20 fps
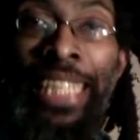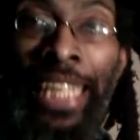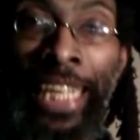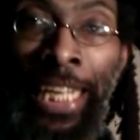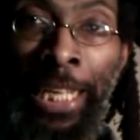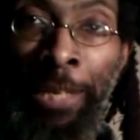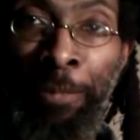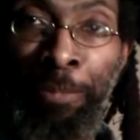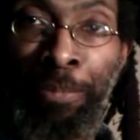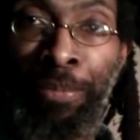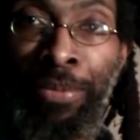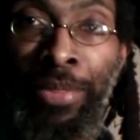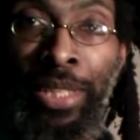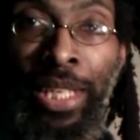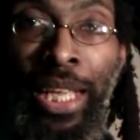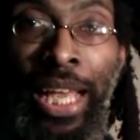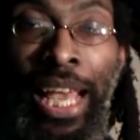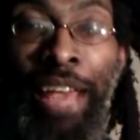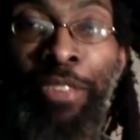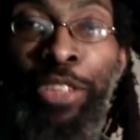him,
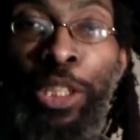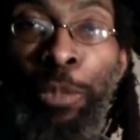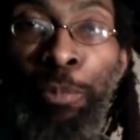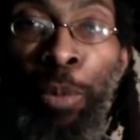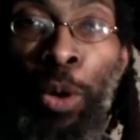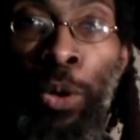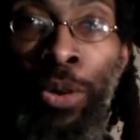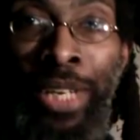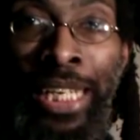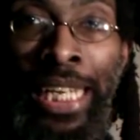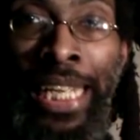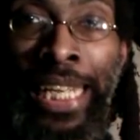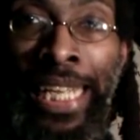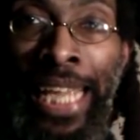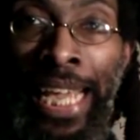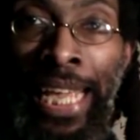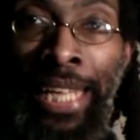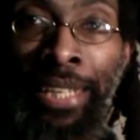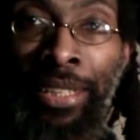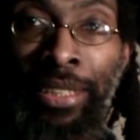have spoken
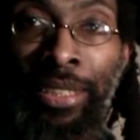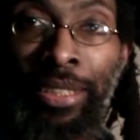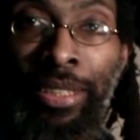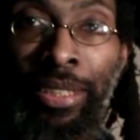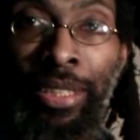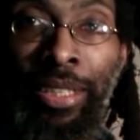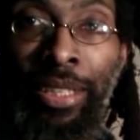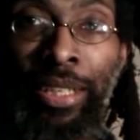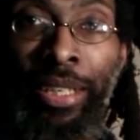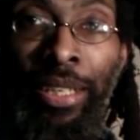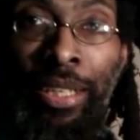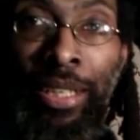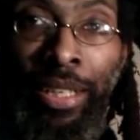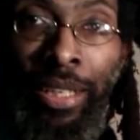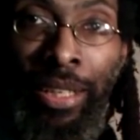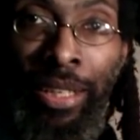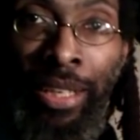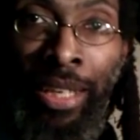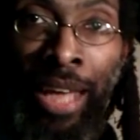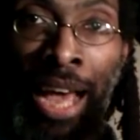against
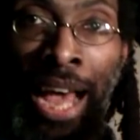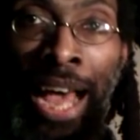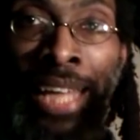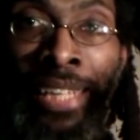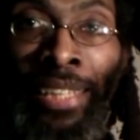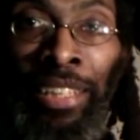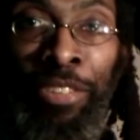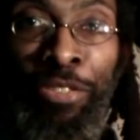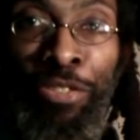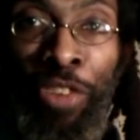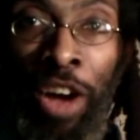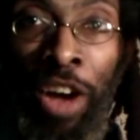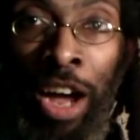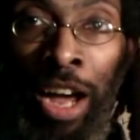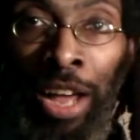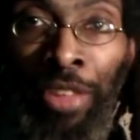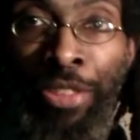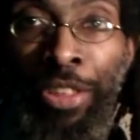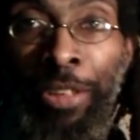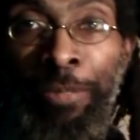God the
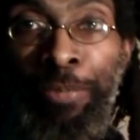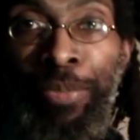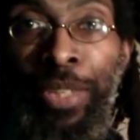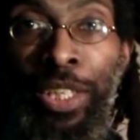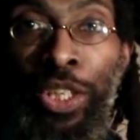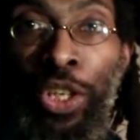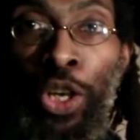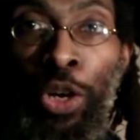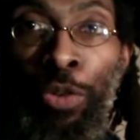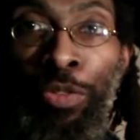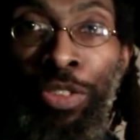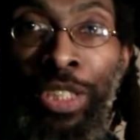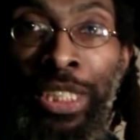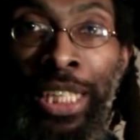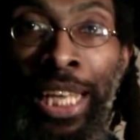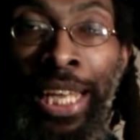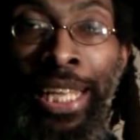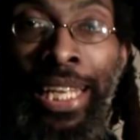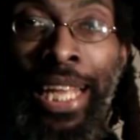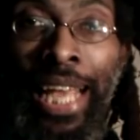Father, you
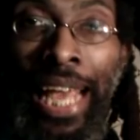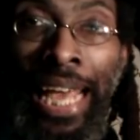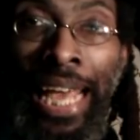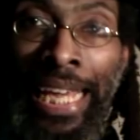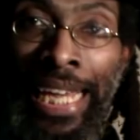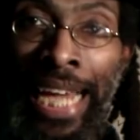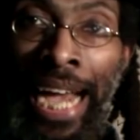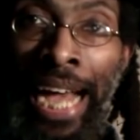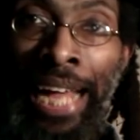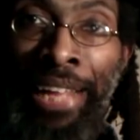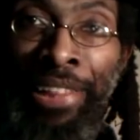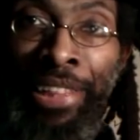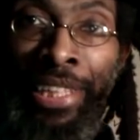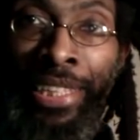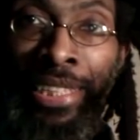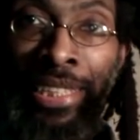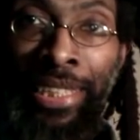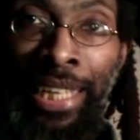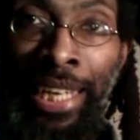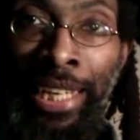understand, and God
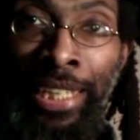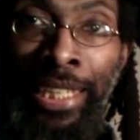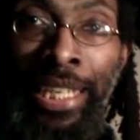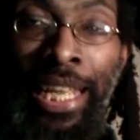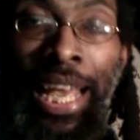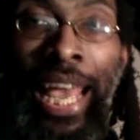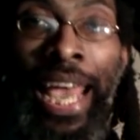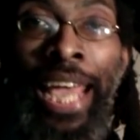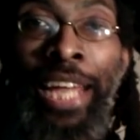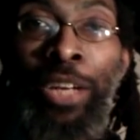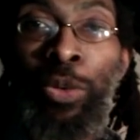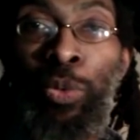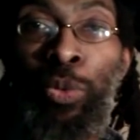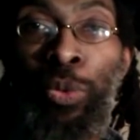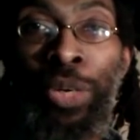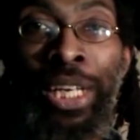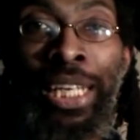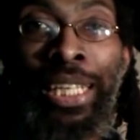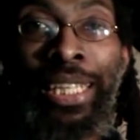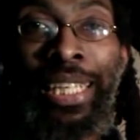the Son, and
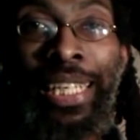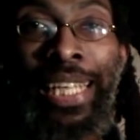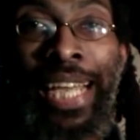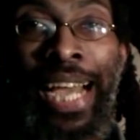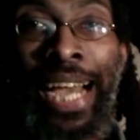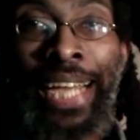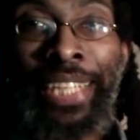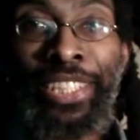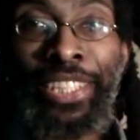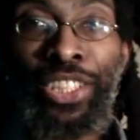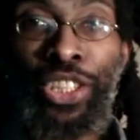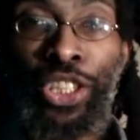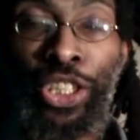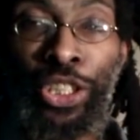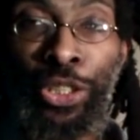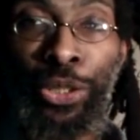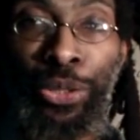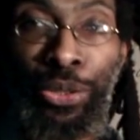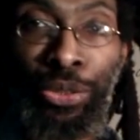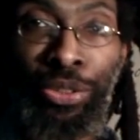we the God
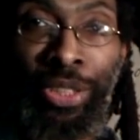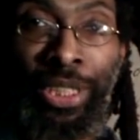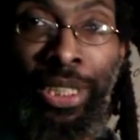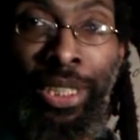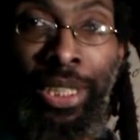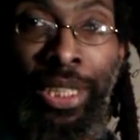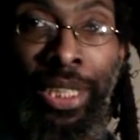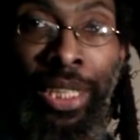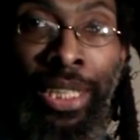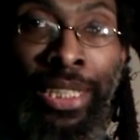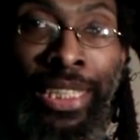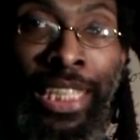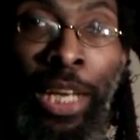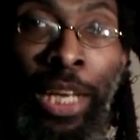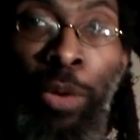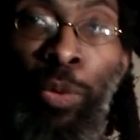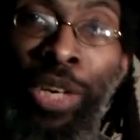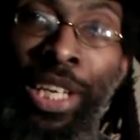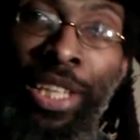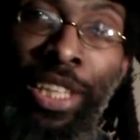children, you
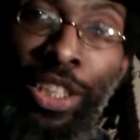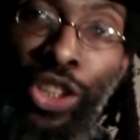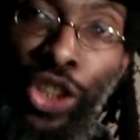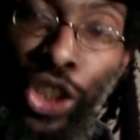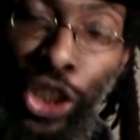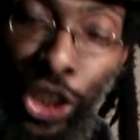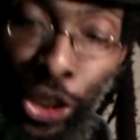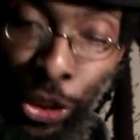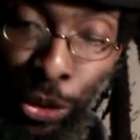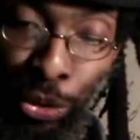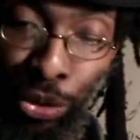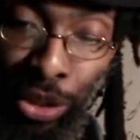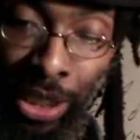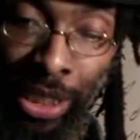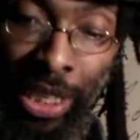understand, we the children